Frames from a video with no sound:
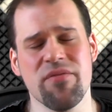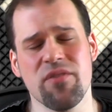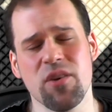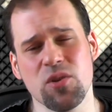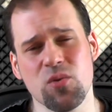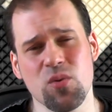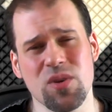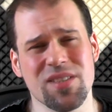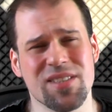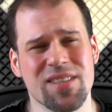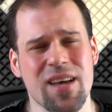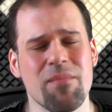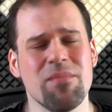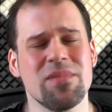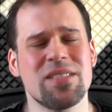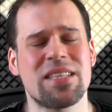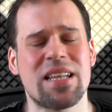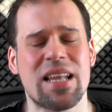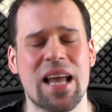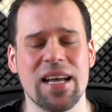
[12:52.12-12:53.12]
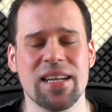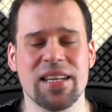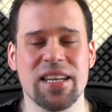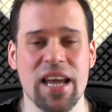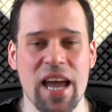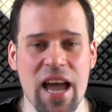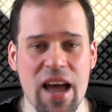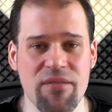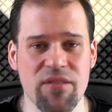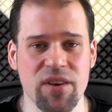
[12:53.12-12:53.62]
if you're doing some
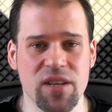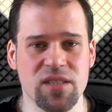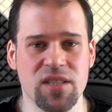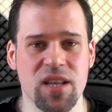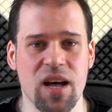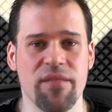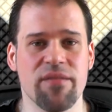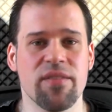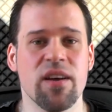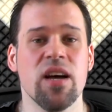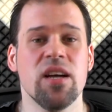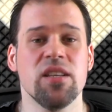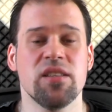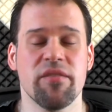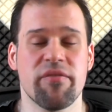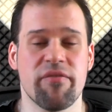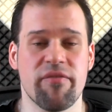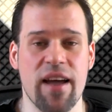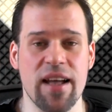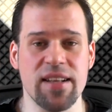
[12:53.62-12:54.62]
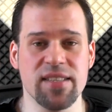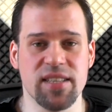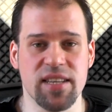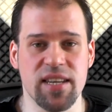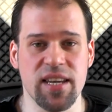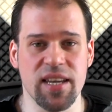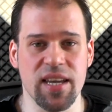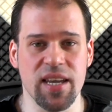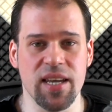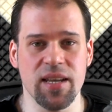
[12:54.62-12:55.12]
slightly heavier stuff, the fans
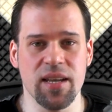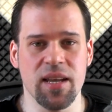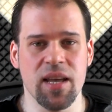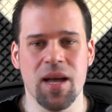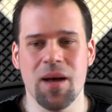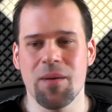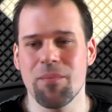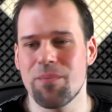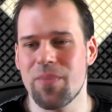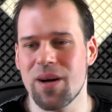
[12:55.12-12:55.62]
kick in,